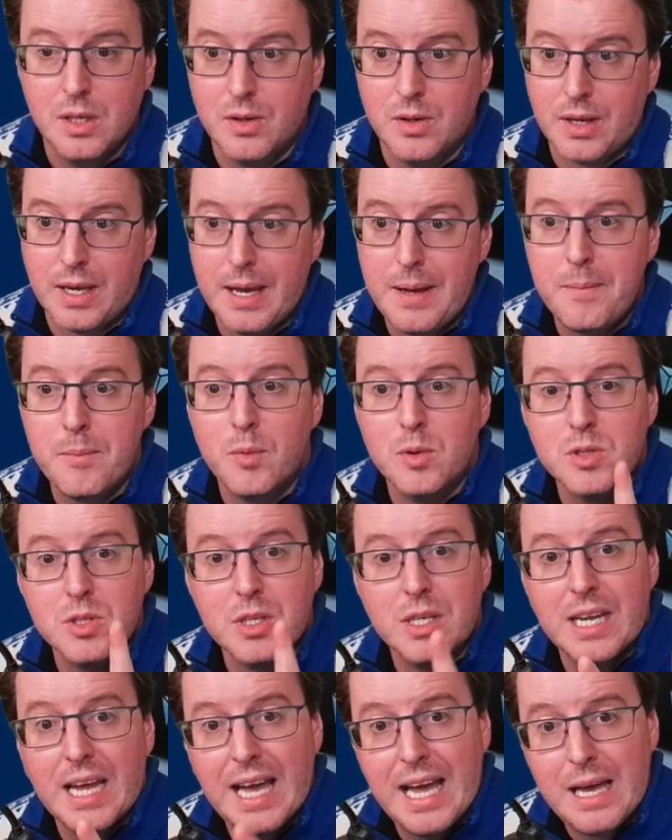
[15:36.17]
okay, what's
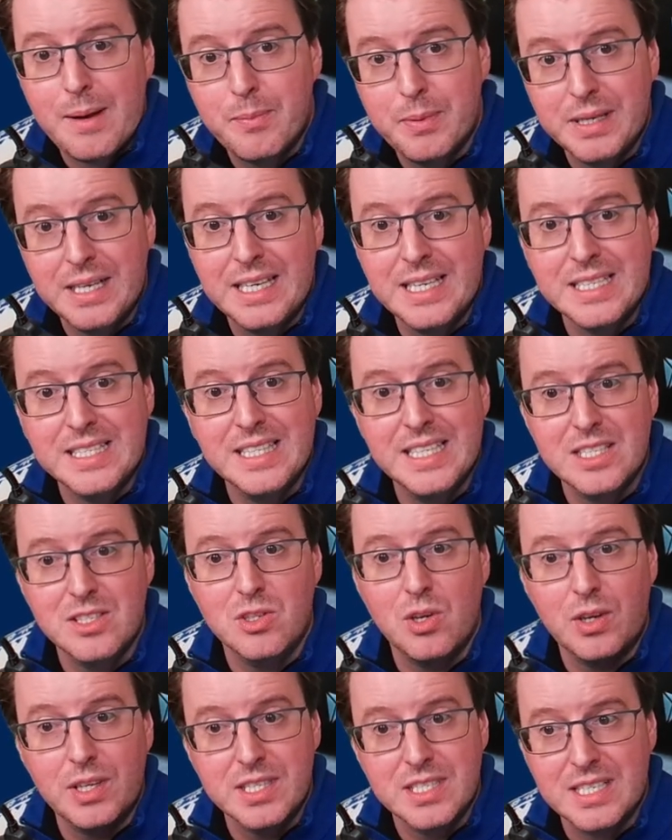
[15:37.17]
going to happen is this
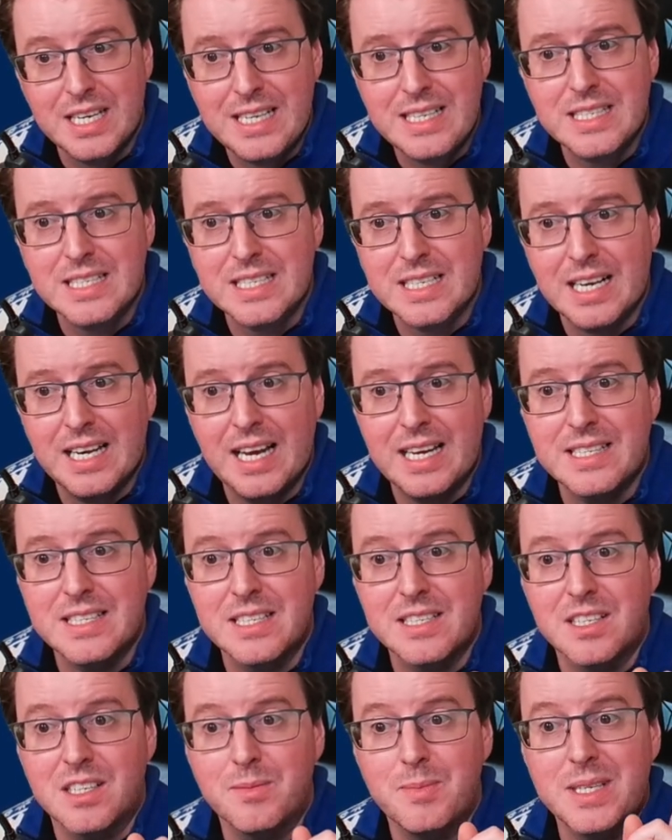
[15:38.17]
$status class
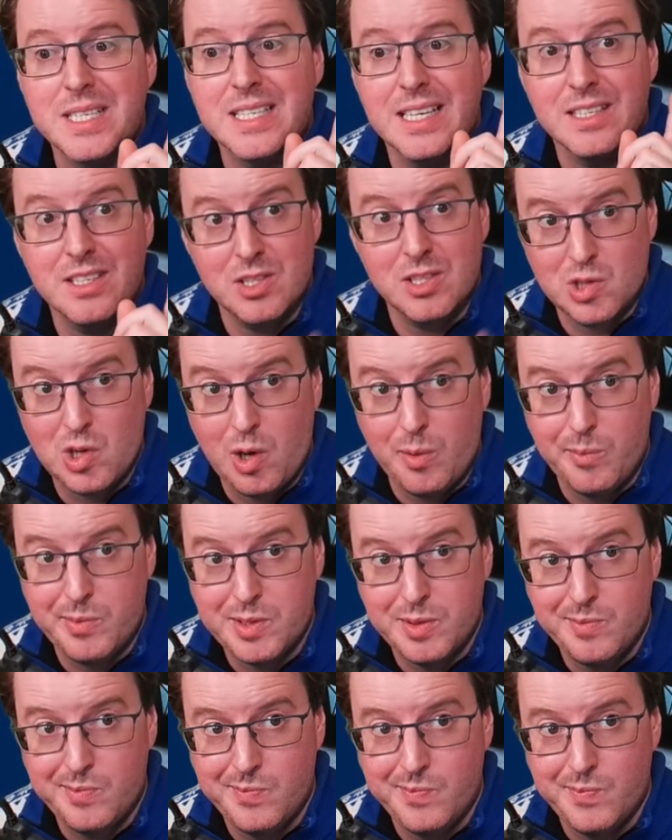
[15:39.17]
is going to be set to stopped.